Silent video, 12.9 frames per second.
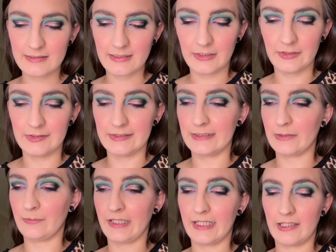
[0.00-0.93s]
I use
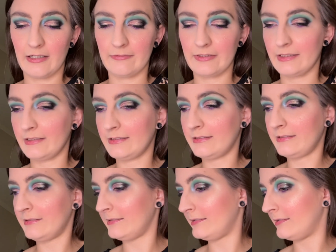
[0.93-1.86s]
this one that often.
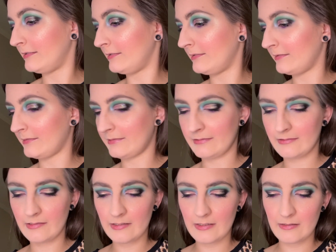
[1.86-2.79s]

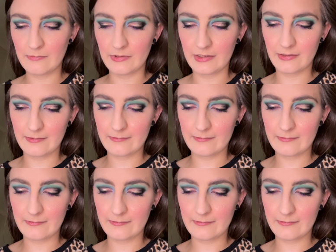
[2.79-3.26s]
But